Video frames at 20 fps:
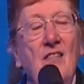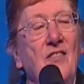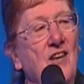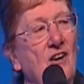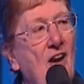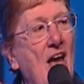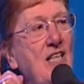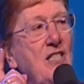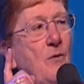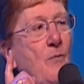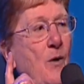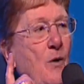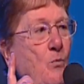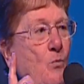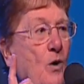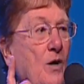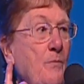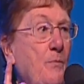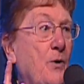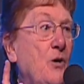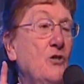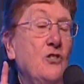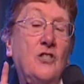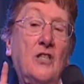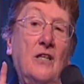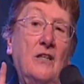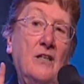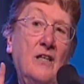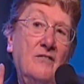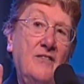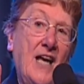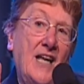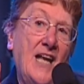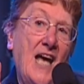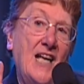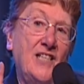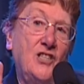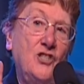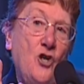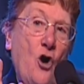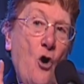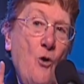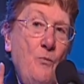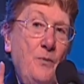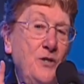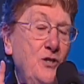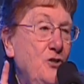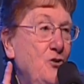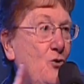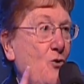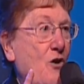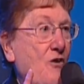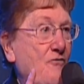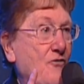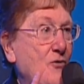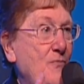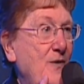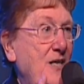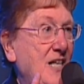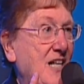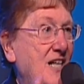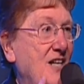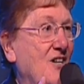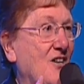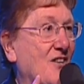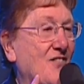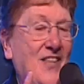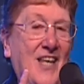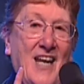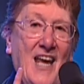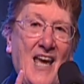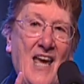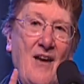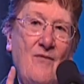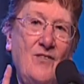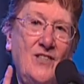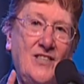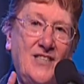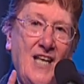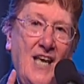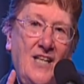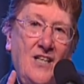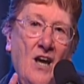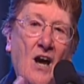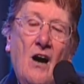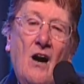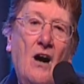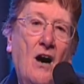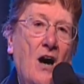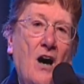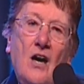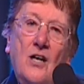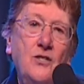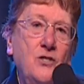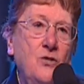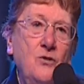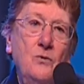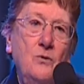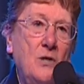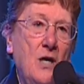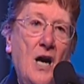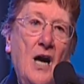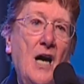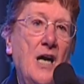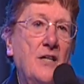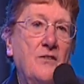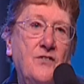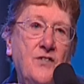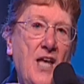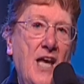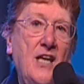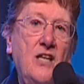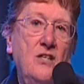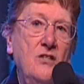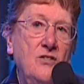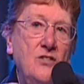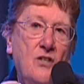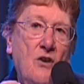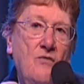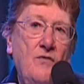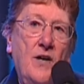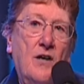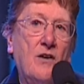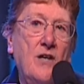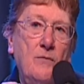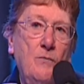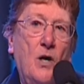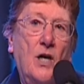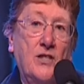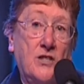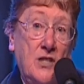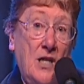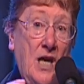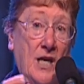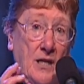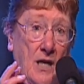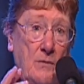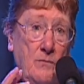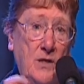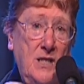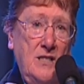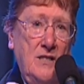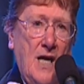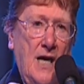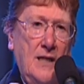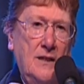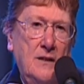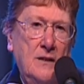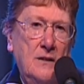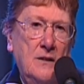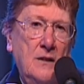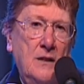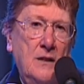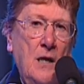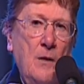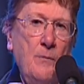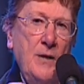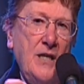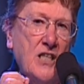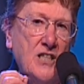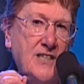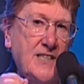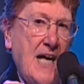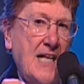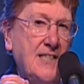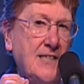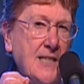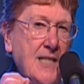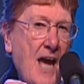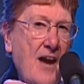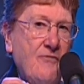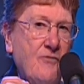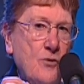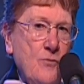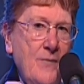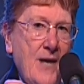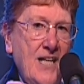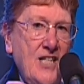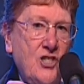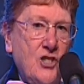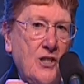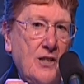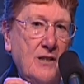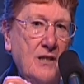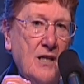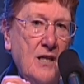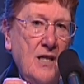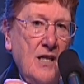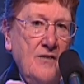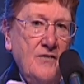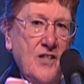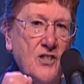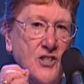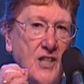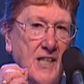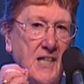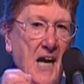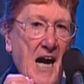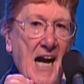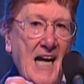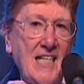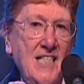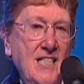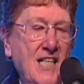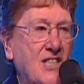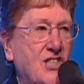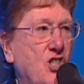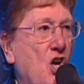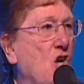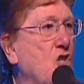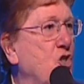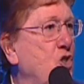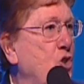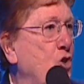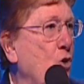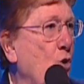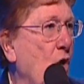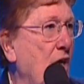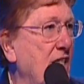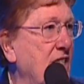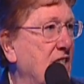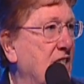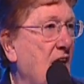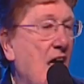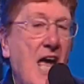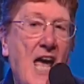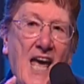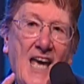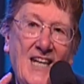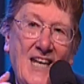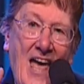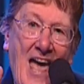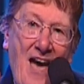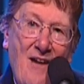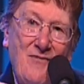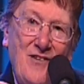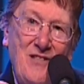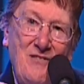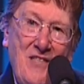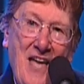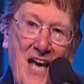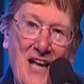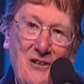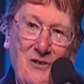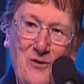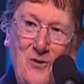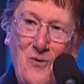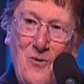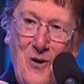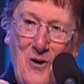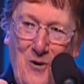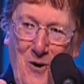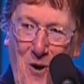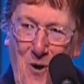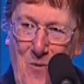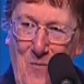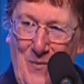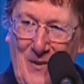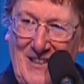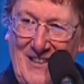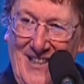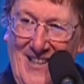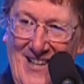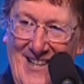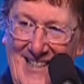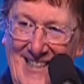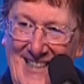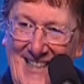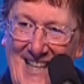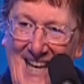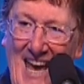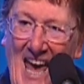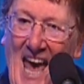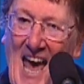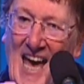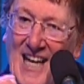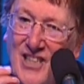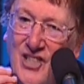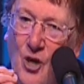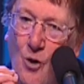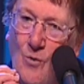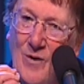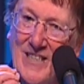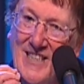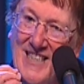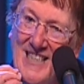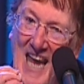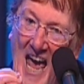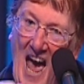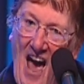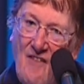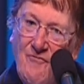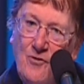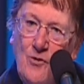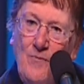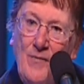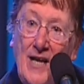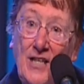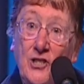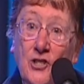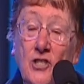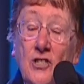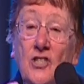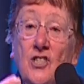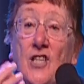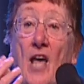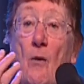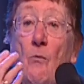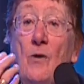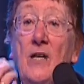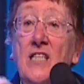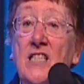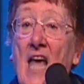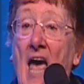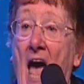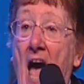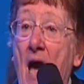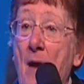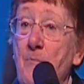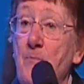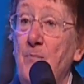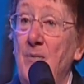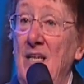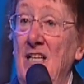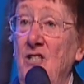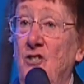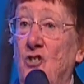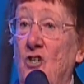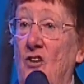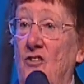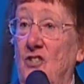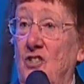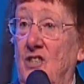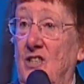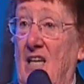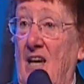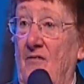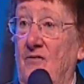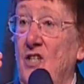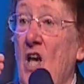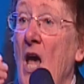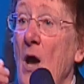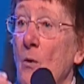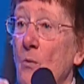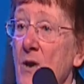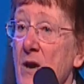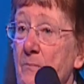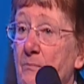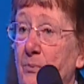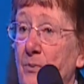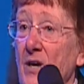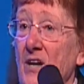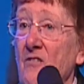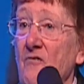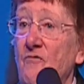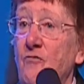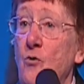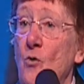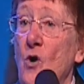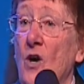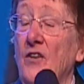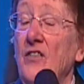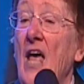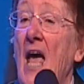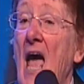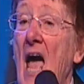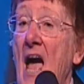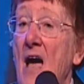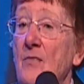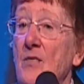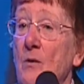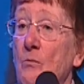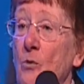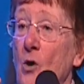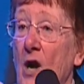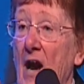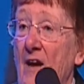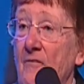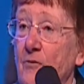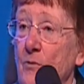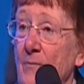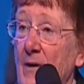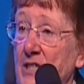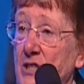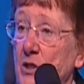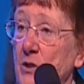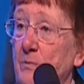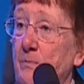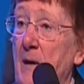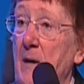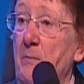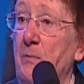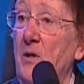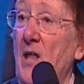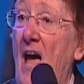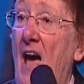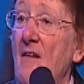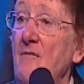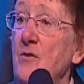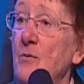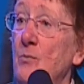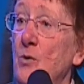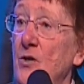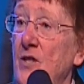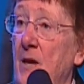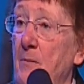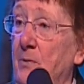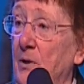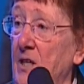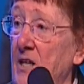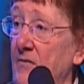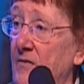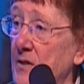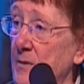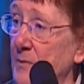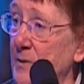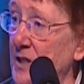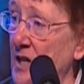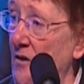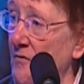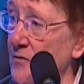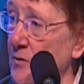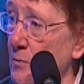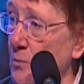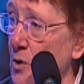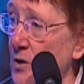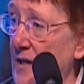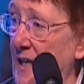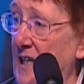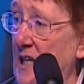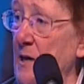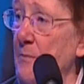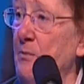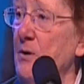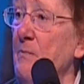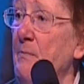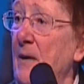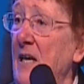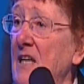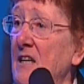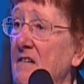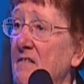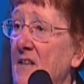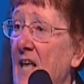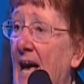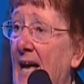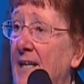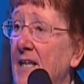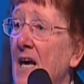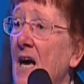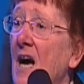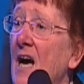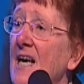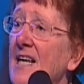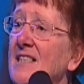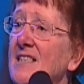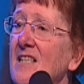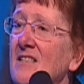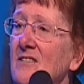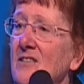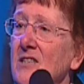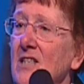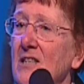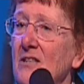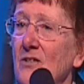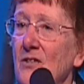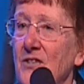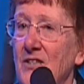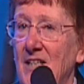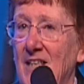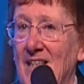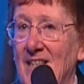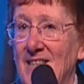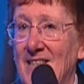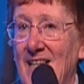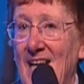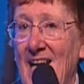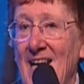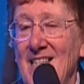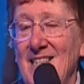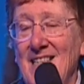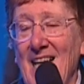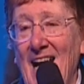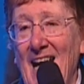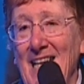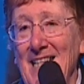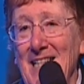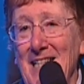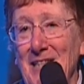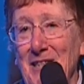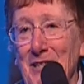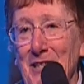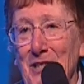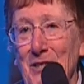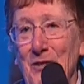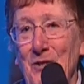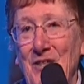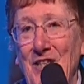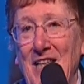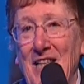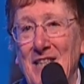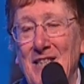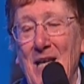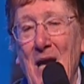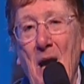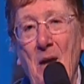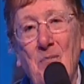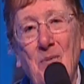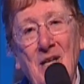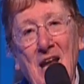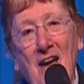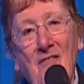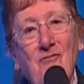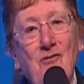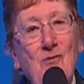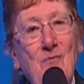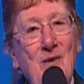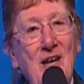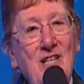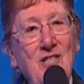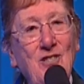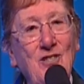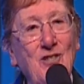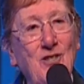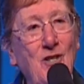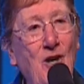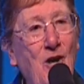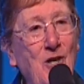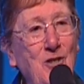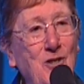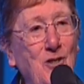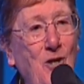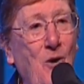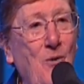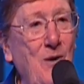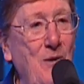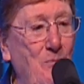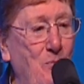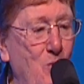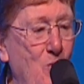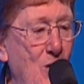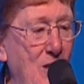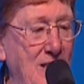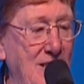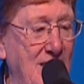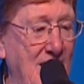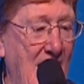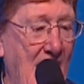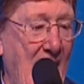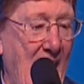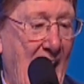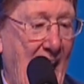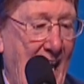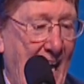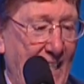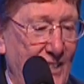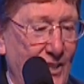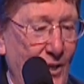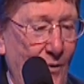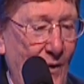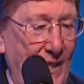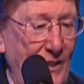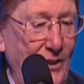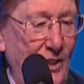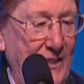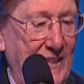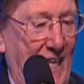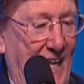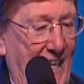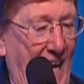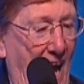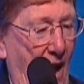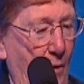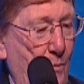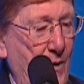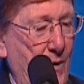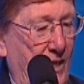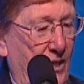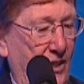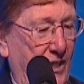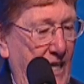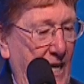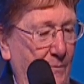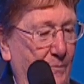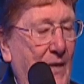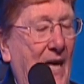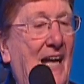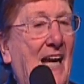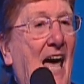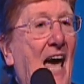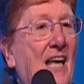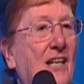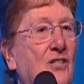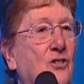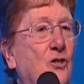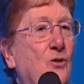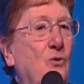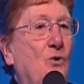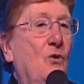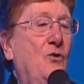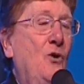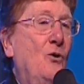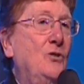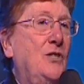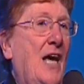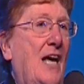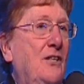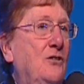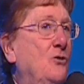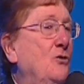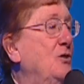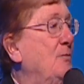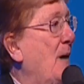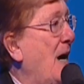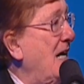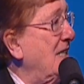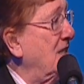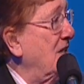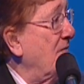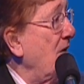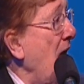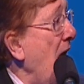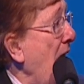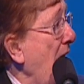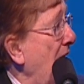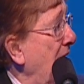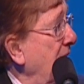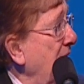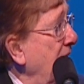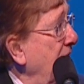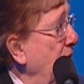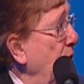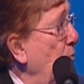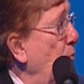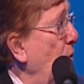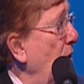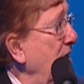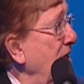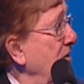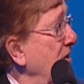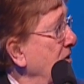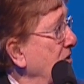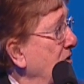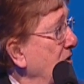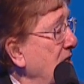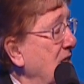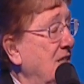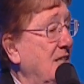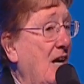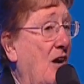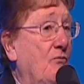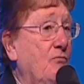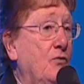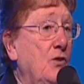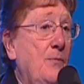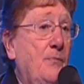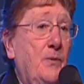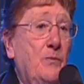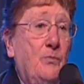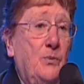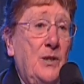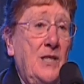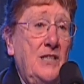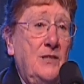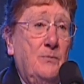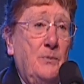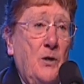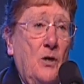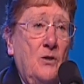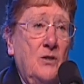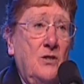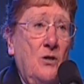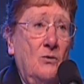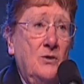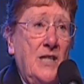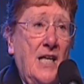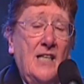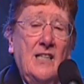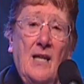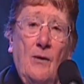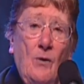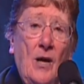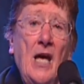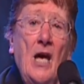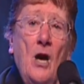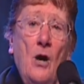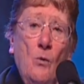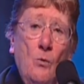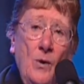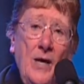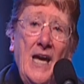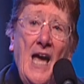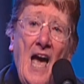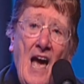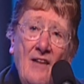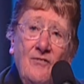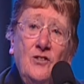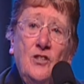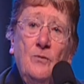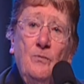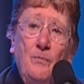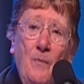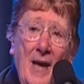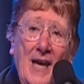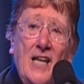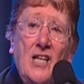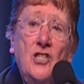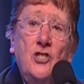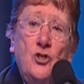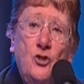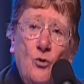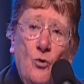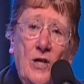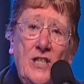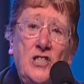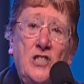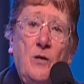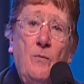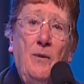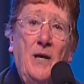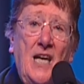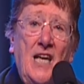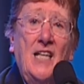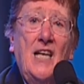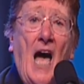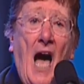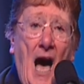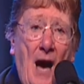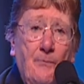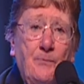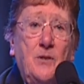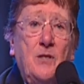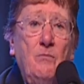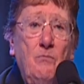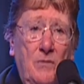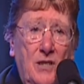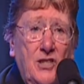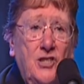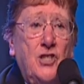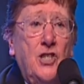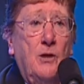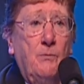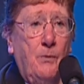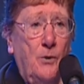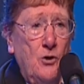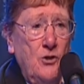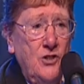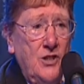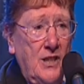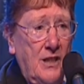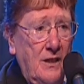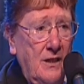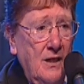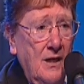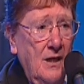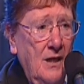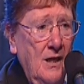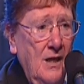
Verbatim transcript: There hasn't been one person that hasn't opened a door for me here that I haven't said, Aren't you kind? Thank you so very much. And I mean that because that's an affirmation. There's a kindness, a choice, and having that door opened, huh? And so it's an affirmations that we tap each other's gifts. We bring forth, and the more affirmations people have, the more they believe in themselves, the more they keep repeating that. It's in little things, tiny little things, but affirmations are so important. And so I looked at how we could keep that attitude, those attitudes positive. And I think one, and this is going to sound flippant, please don't take it that way. We have to make a choice to be an optimistic person